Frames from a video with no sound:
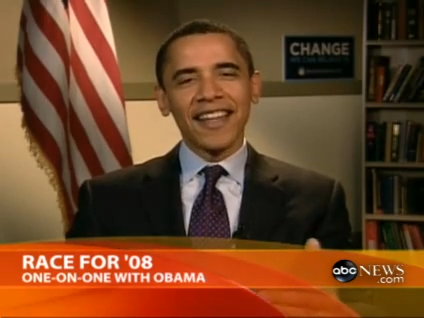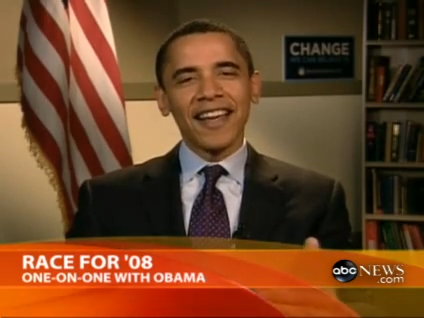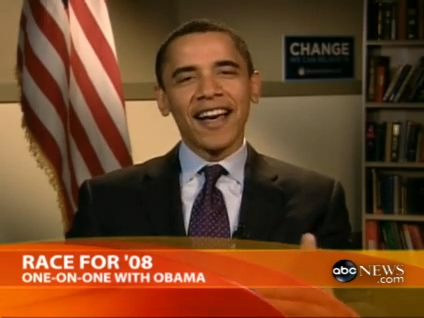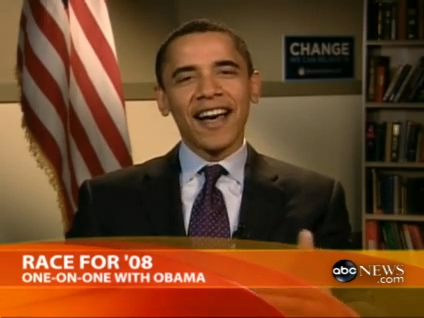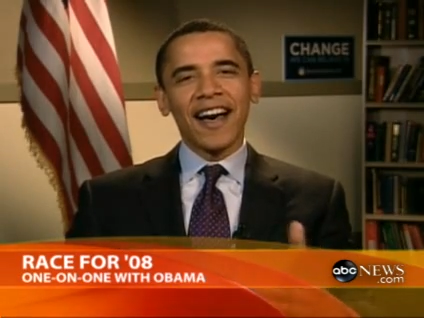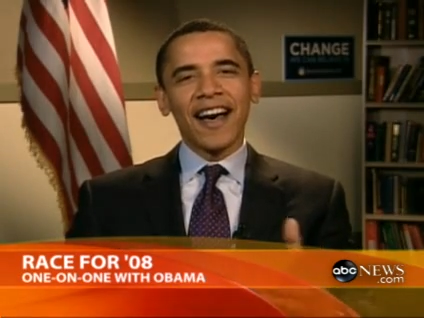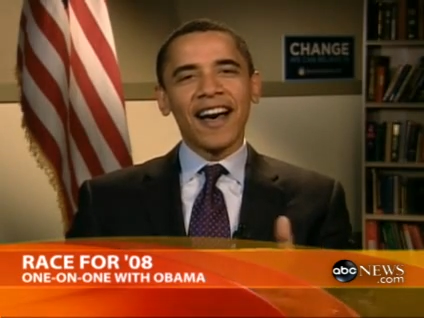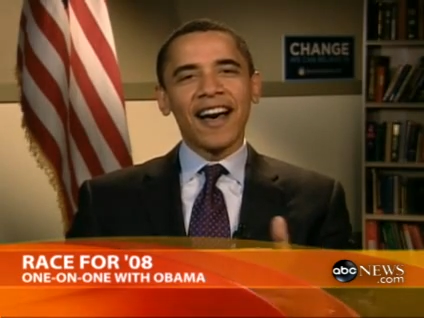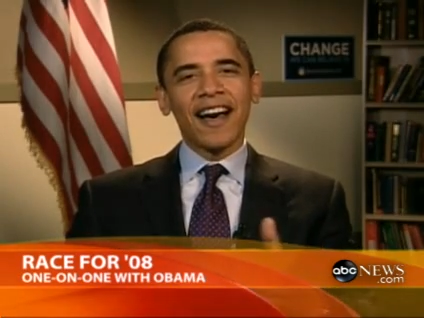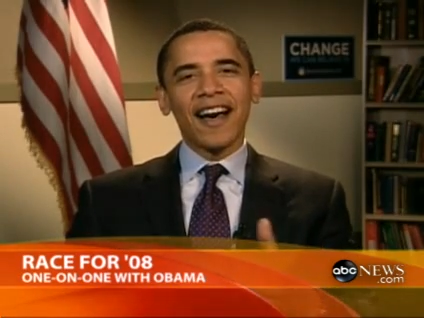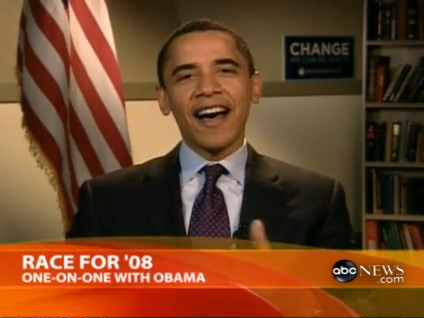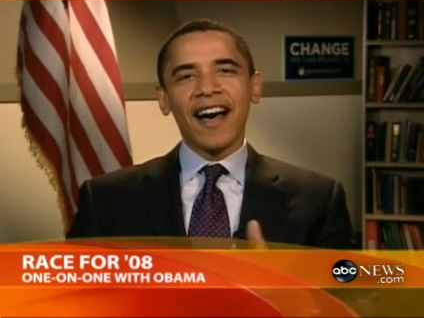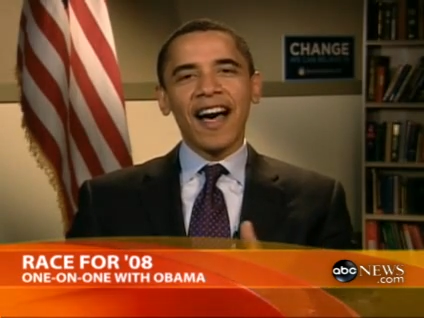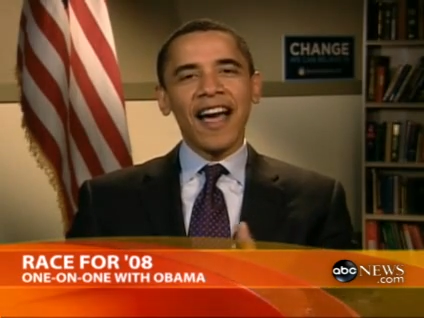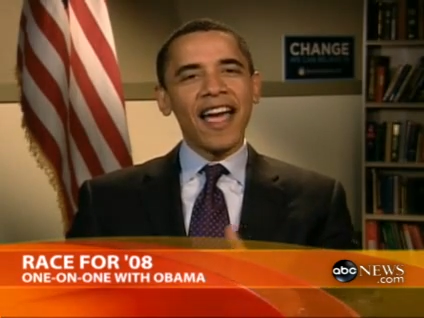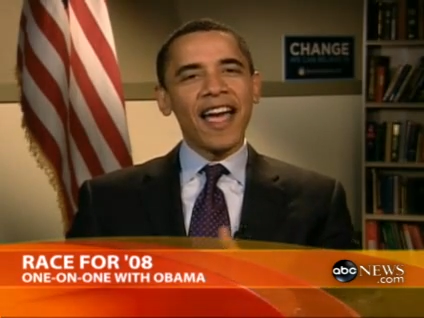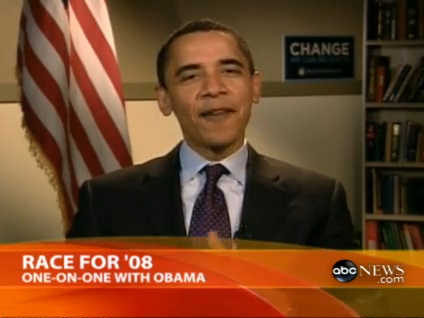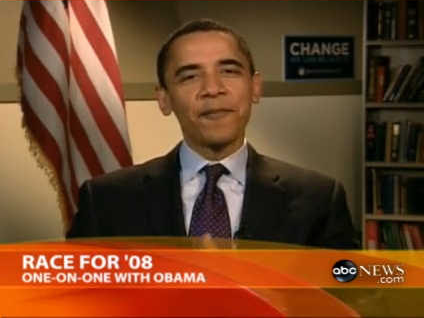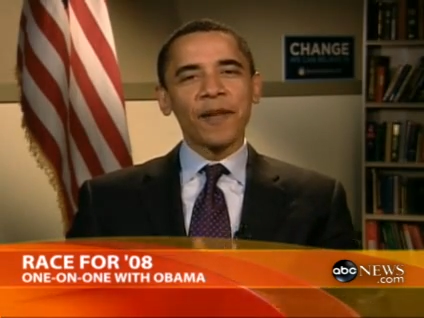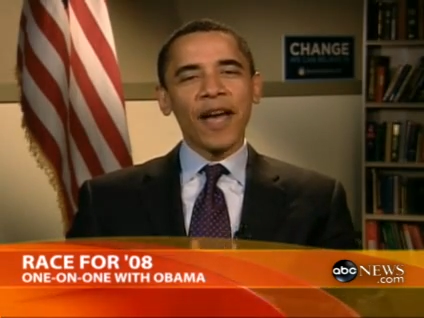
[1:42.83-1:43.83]

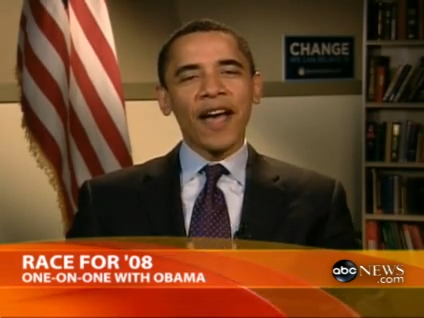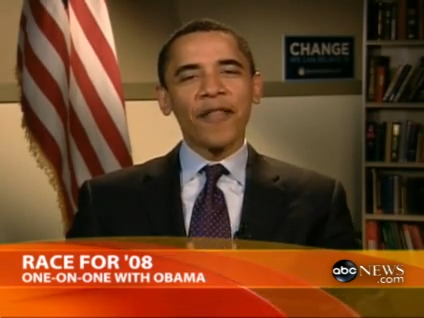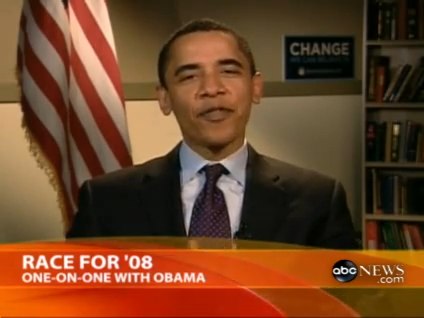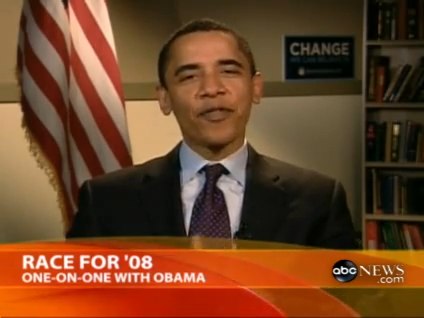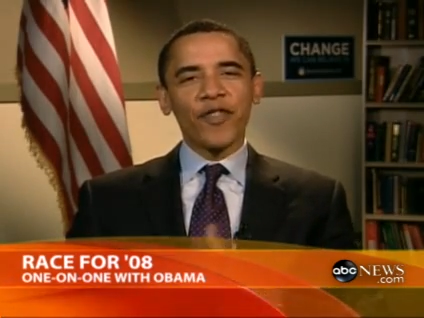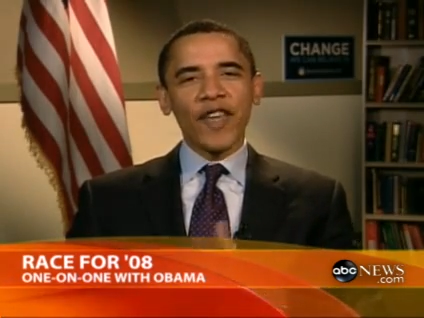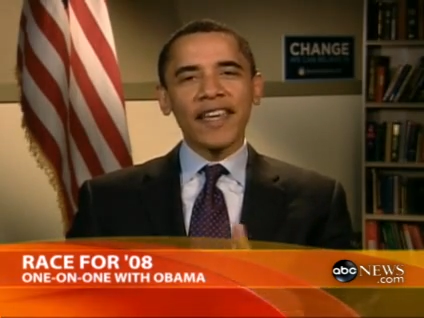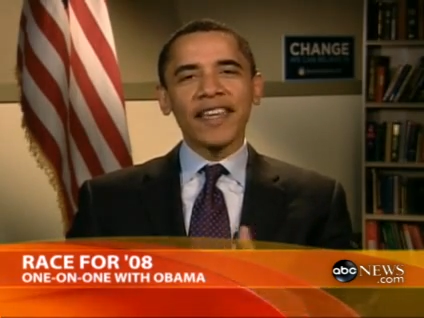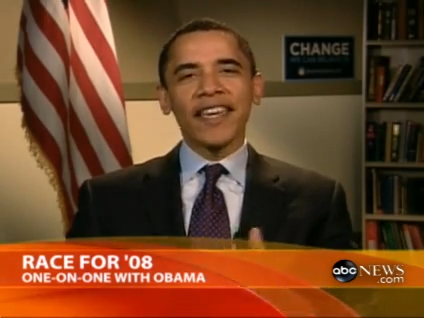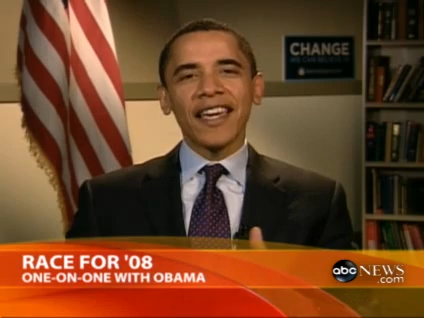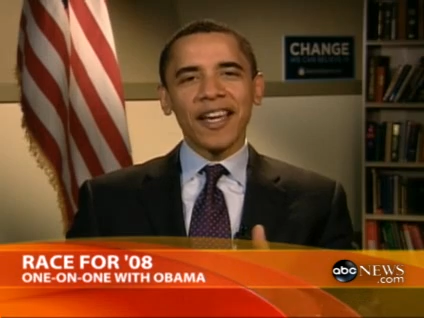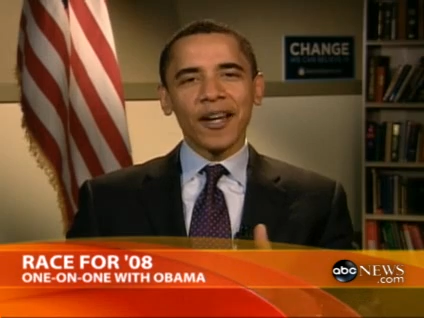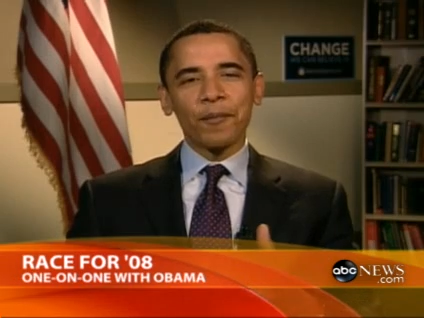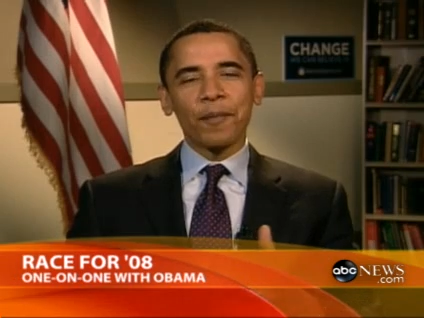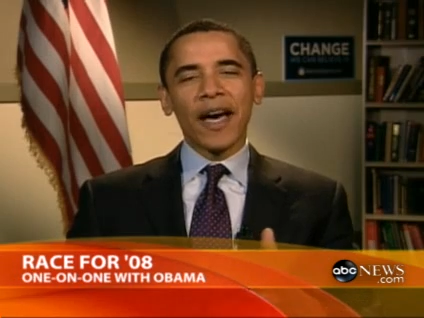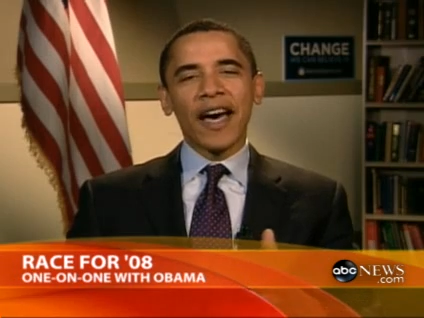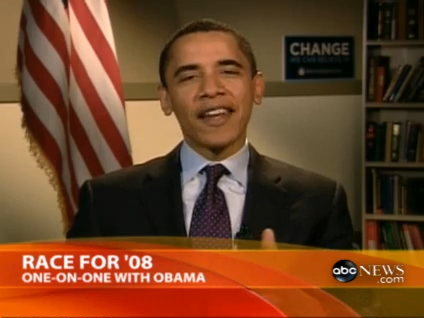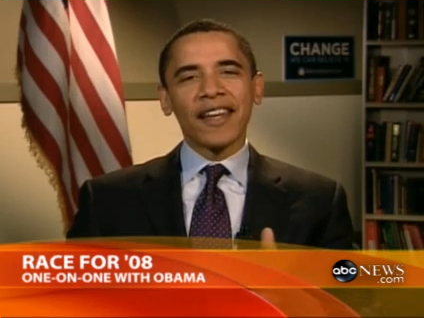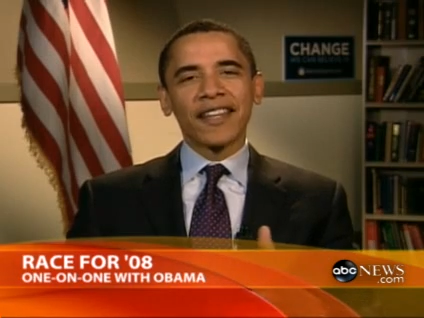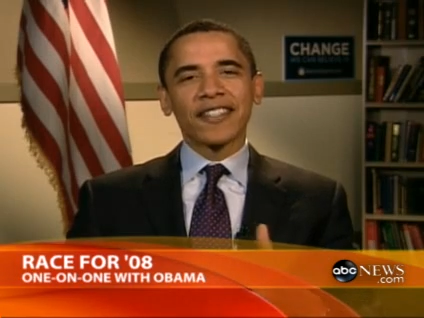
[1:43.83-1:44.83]
I am not thinking
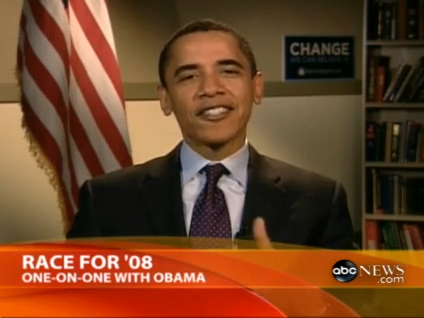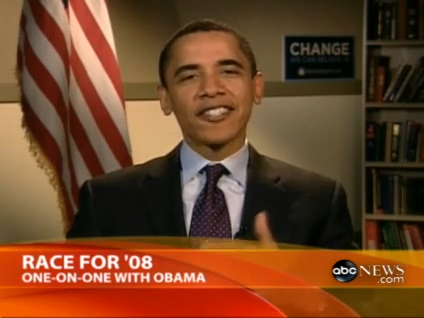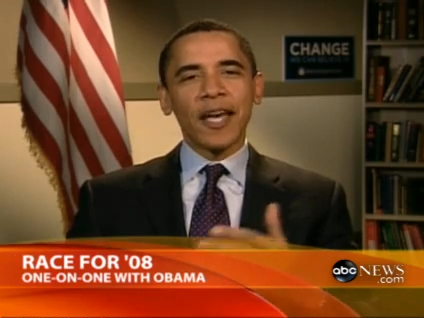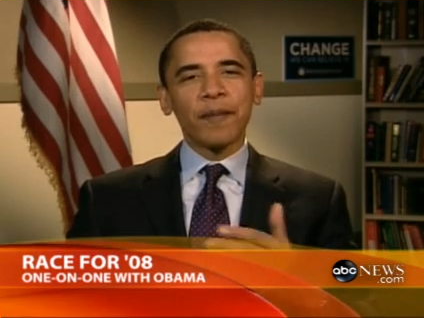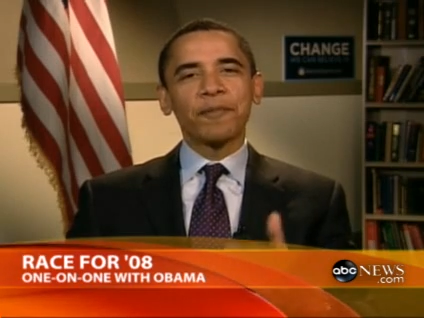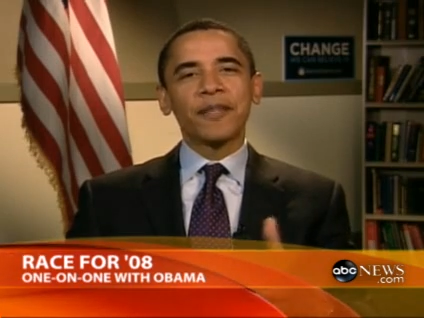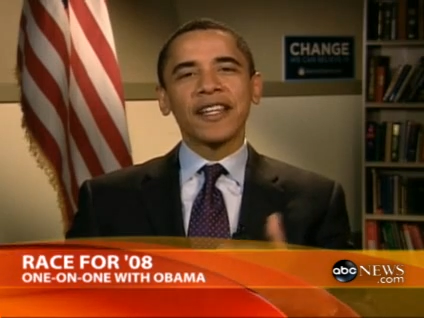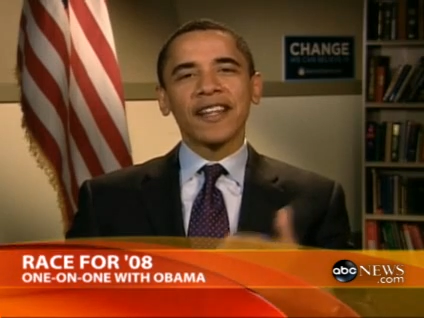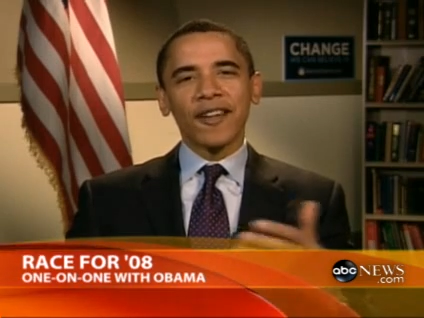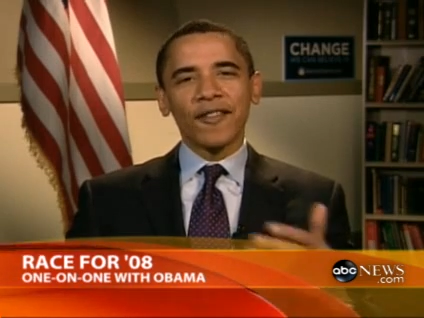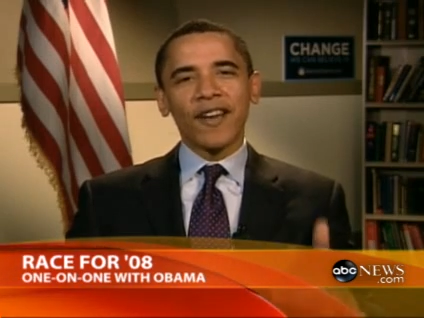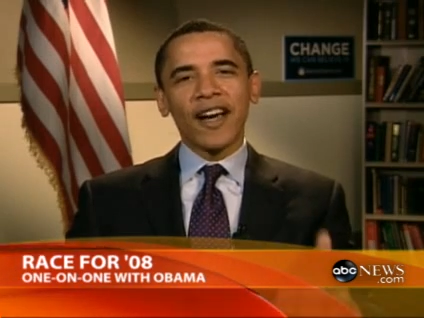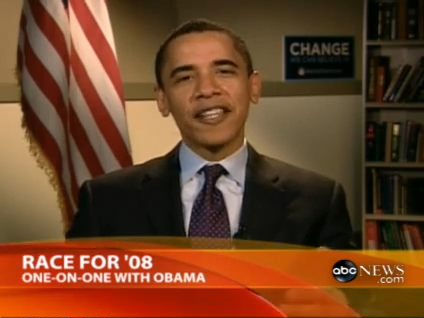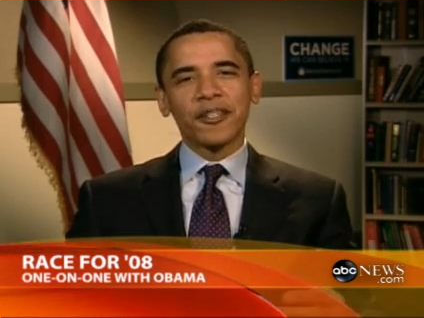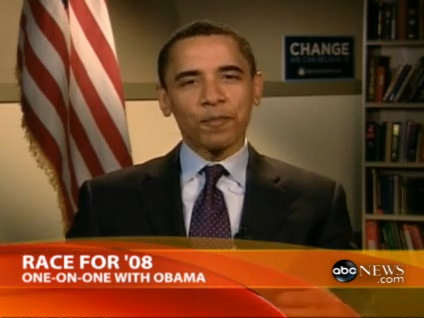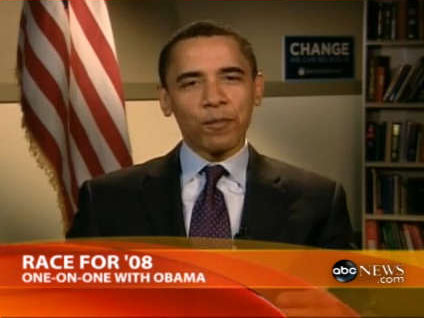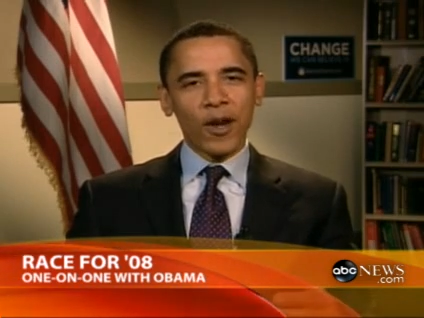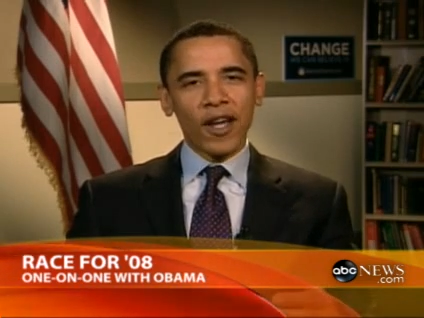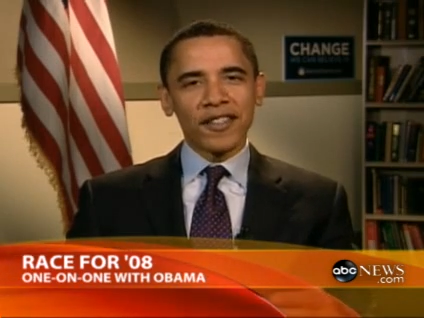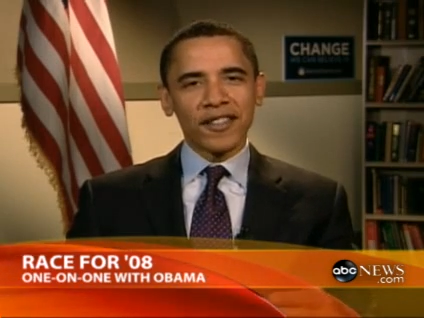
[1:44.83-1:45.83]
about accepting a
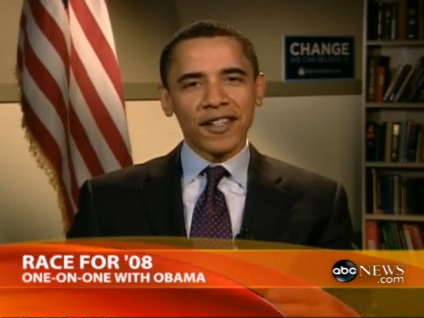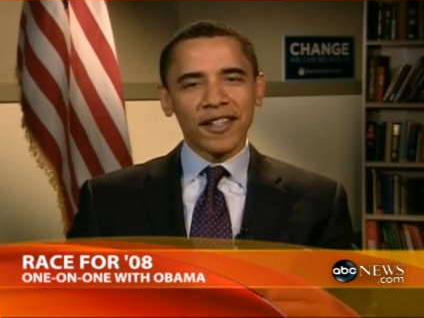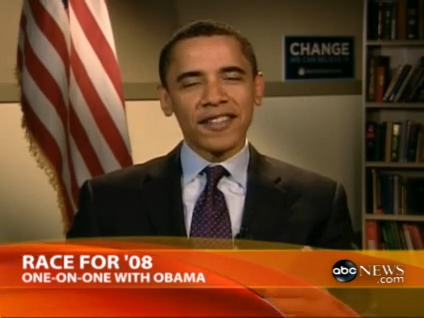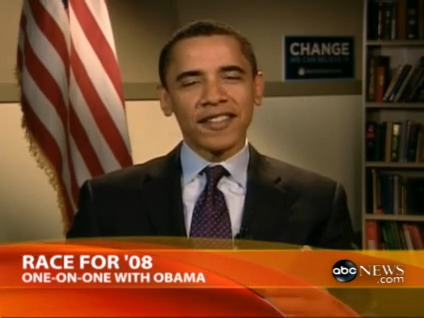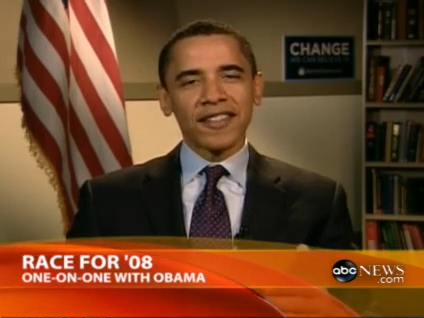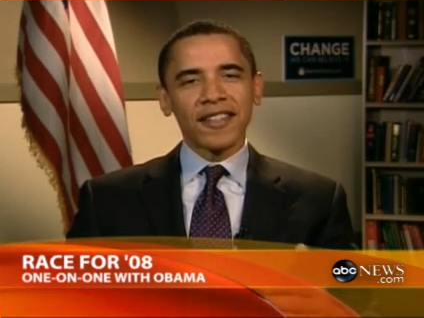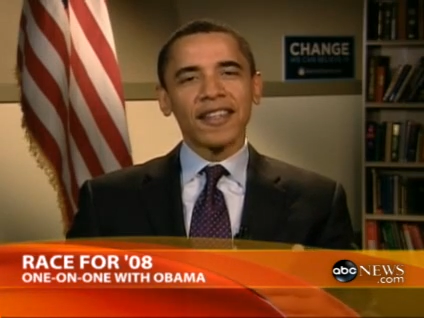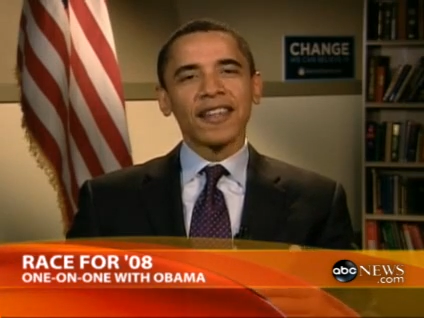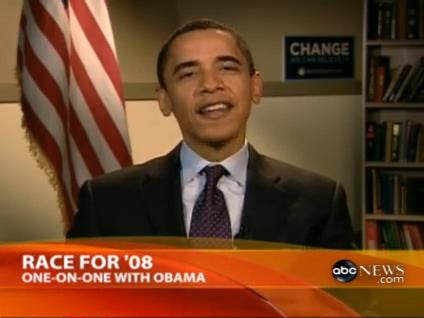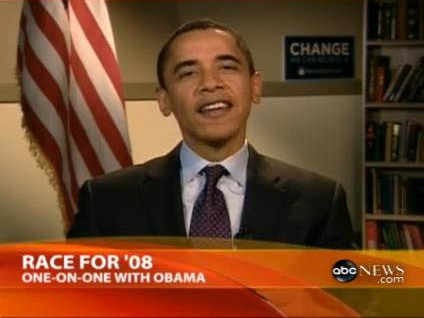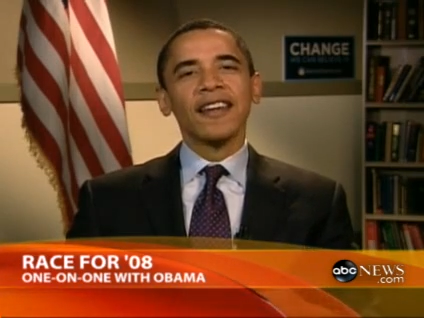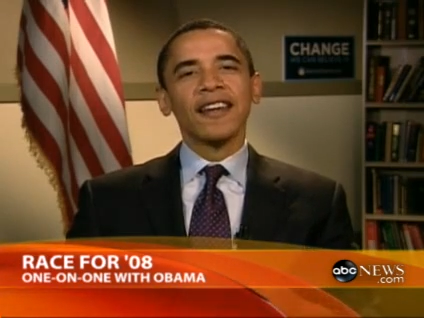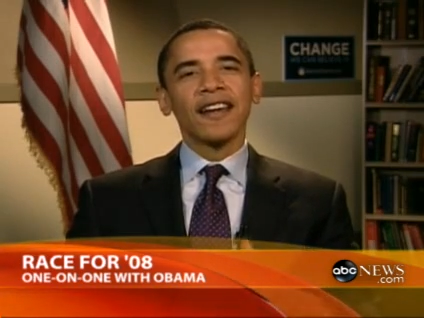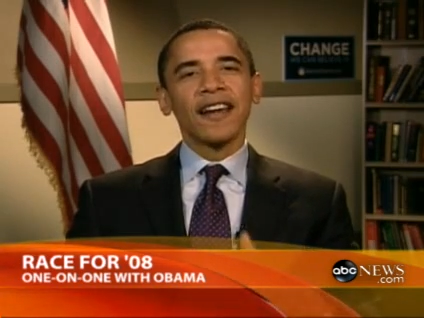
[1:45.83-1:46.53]
vice presidency.